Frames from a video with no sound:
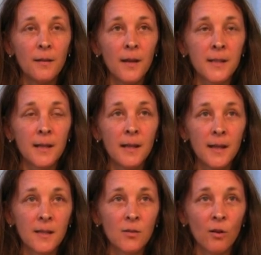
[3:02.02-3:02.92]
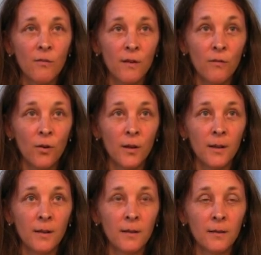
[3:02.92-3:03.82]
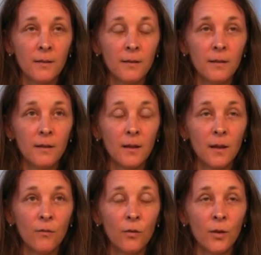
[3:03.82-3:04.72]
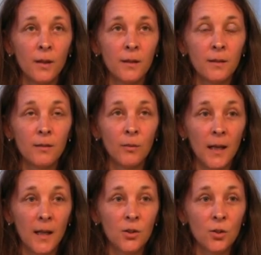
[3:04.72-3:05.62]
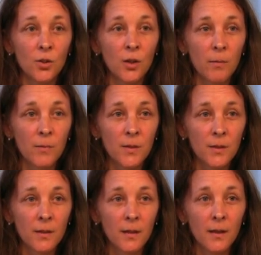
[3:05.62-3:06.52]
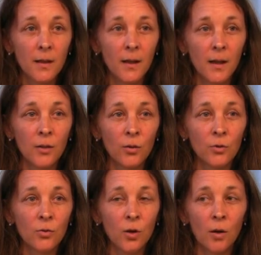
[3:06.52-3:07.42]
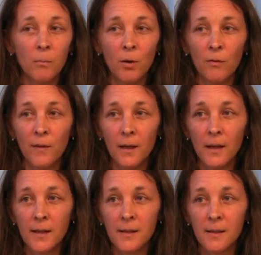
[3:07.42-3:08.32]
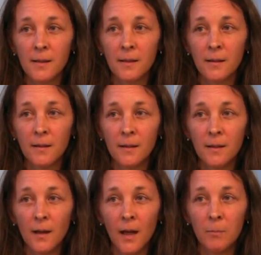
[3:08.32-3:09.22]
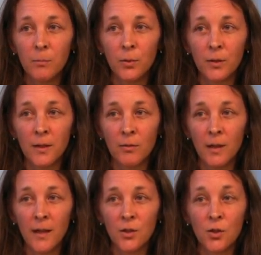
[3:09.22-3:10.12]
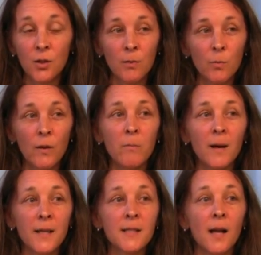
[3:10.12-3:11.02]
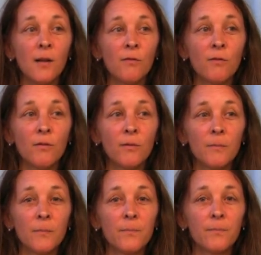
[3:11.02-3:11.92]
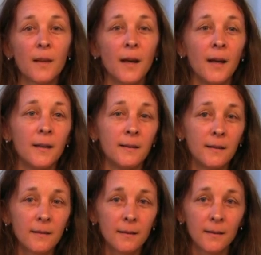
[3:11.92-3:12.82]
there's a list of avoidant, avoided relationships, and on top of the list I put the relationship with myself. And